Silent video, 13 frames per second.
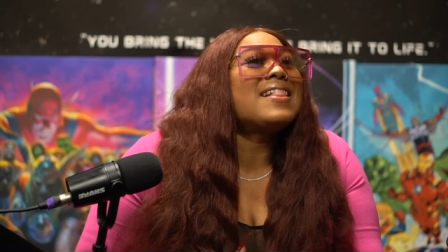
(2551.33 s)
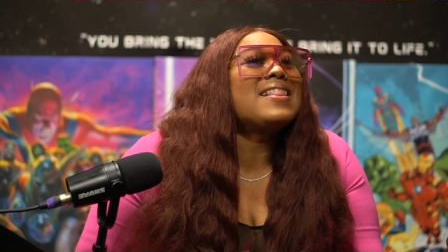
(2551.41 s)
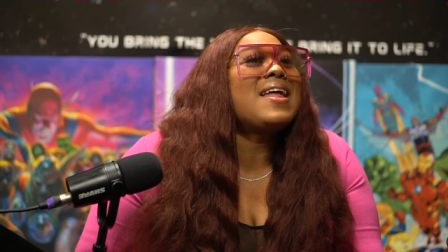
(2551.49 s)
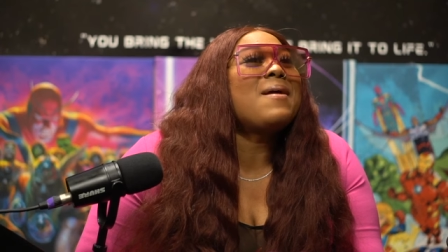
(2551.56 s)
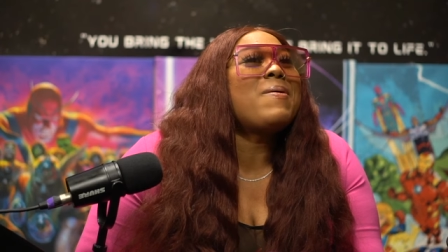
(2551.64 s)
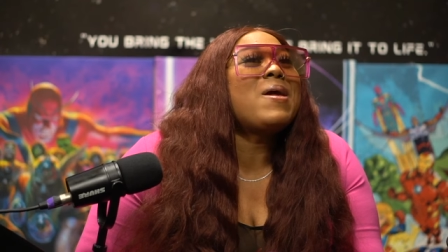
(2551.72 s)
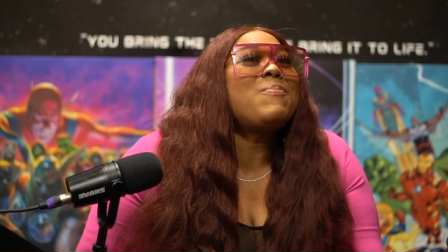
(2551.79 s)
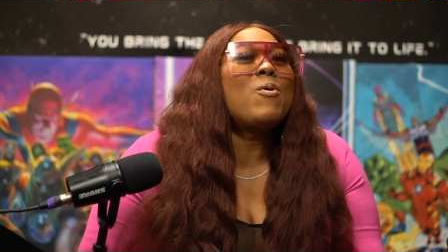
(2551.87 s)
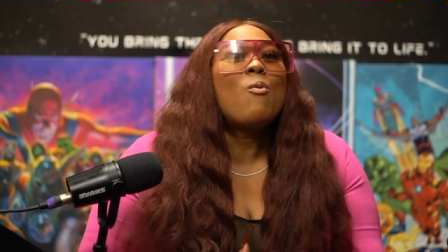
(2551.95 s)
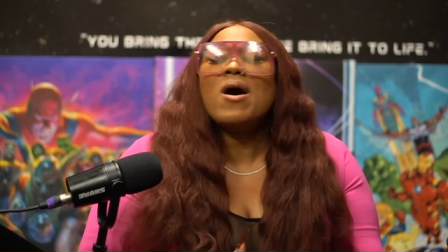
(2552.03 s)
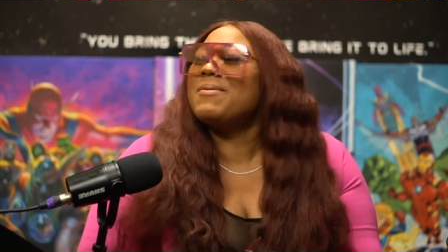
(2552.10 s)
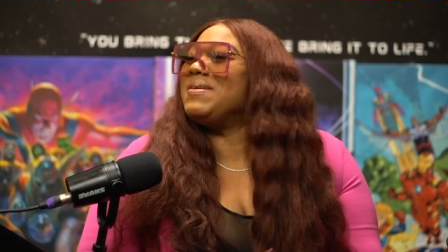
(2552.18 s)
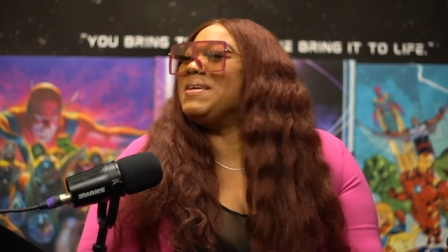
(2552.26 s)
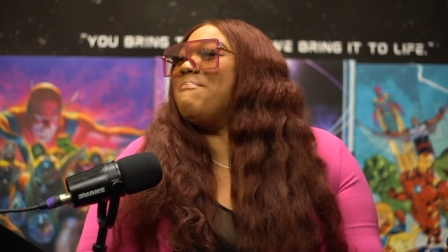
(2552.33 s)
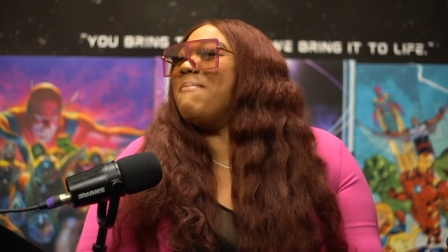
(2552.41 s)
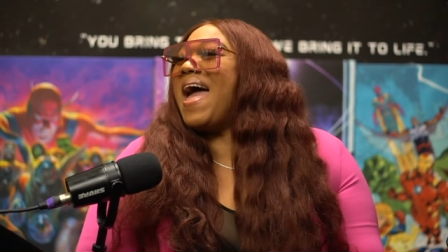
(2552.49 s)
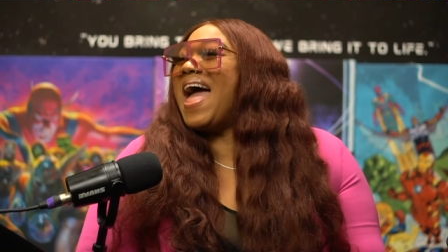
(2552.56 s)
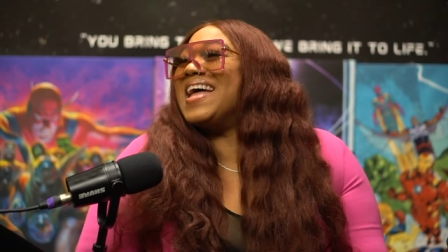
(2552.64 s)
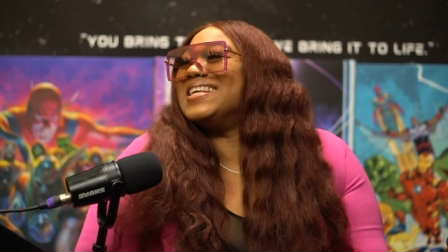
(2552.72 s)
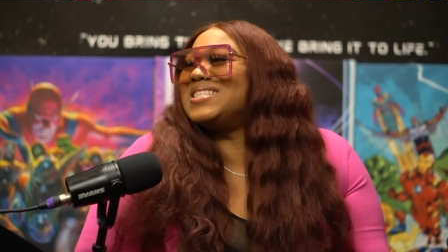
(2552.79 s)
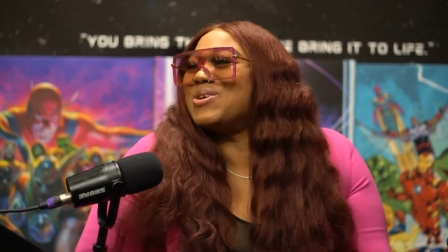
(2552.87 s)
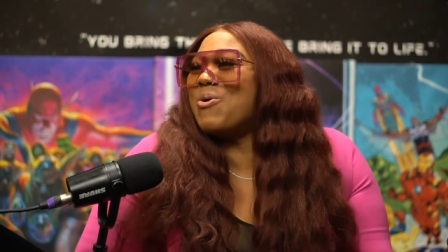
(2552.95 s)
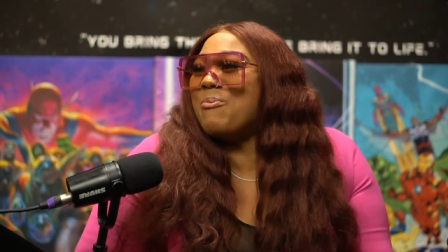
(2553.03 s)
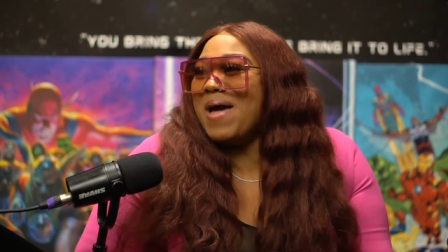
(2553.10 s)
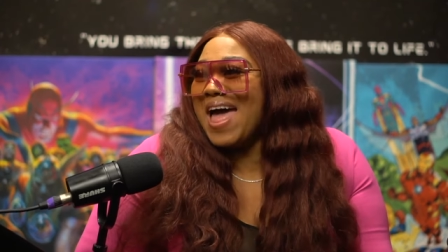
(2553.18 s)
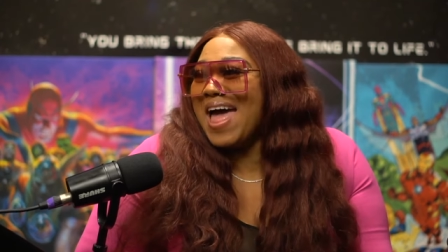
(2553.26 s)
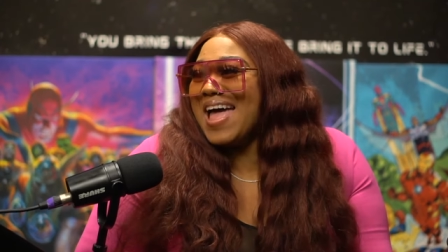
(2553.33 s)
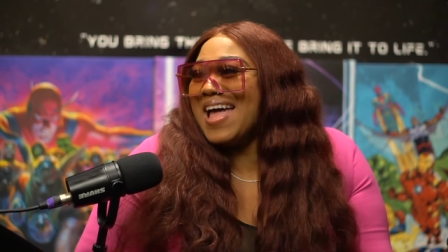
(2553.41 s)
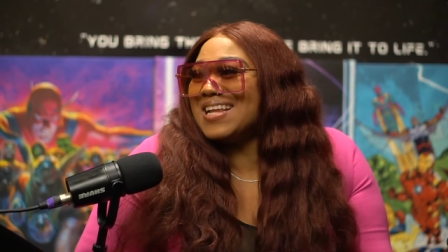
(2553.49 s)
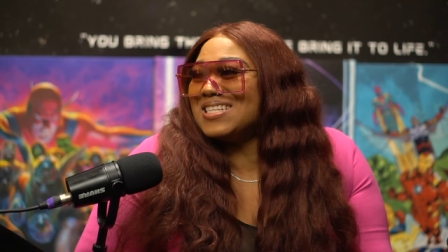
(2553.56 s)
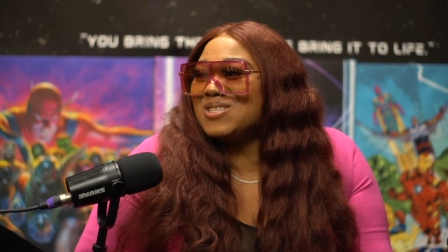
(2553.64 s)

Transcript: think people want to be mad so bad